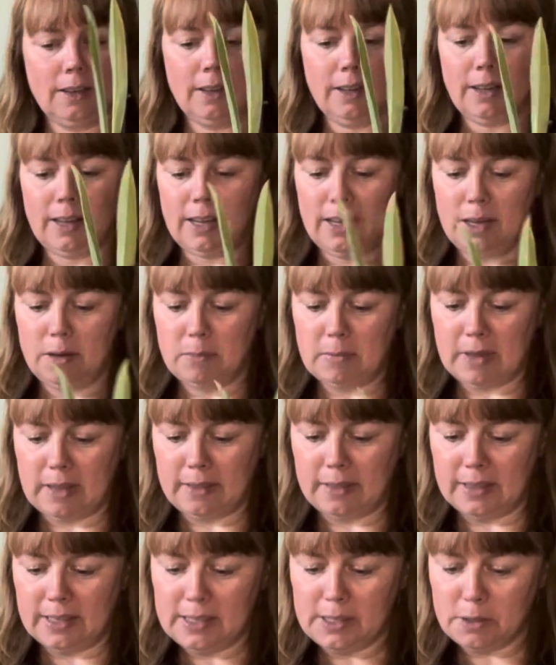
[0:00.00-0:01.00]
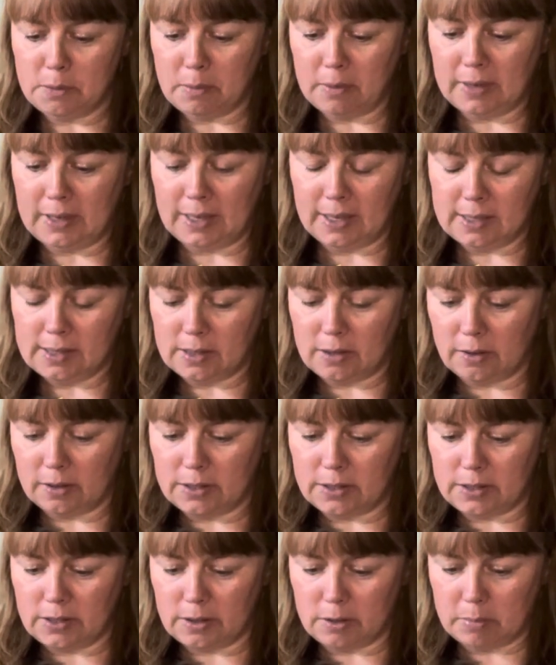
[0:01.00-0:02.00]
And this one has got a
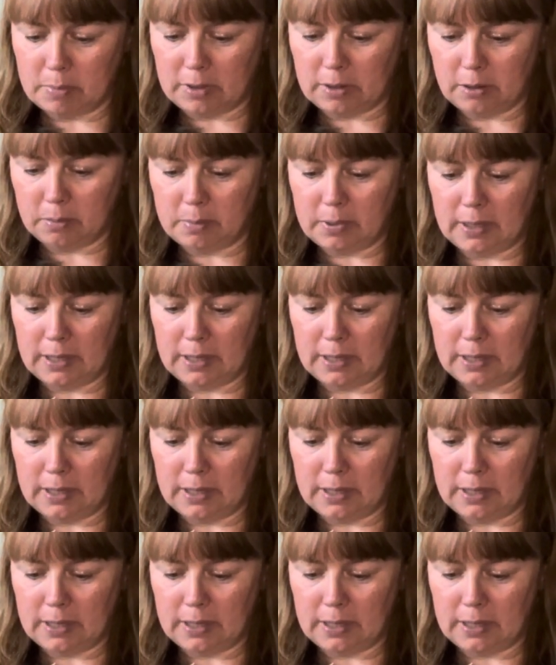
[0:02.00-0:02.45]
pseudobulb